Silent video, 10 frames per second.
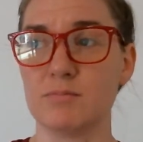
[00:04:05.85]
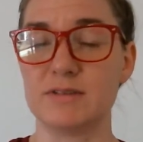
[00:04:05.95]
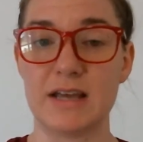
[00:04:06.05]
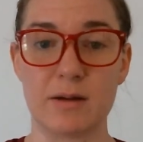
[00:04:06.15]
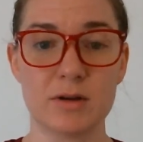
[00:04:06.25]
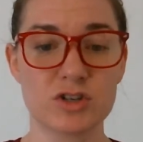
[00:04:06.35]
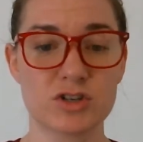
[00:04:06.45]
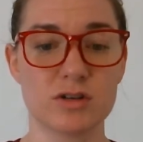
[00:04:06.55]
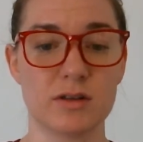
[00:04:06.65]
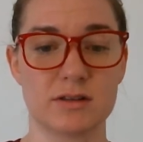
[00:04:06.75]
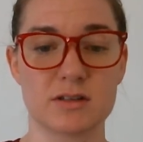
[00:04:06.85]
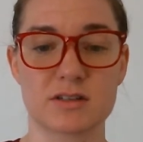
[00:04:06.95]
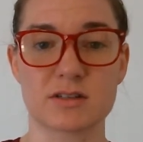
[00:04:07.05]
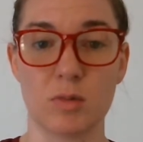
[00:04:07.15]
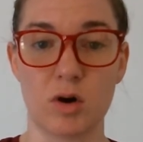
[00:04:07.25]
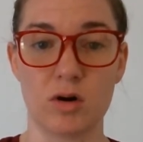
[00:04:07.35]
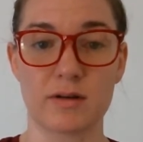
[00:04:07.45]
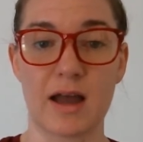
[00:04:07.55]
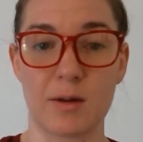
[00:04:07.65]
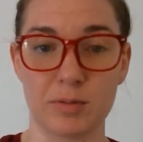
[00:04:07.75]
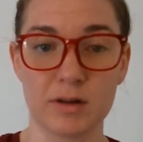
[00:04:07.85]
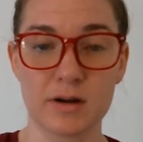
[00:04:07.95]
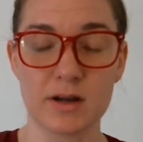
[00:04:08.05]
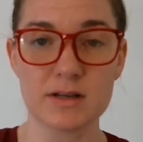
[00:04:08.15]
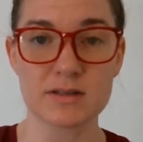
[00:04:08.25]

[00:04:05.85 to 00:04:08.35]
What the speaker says: damage to like the small capillaries.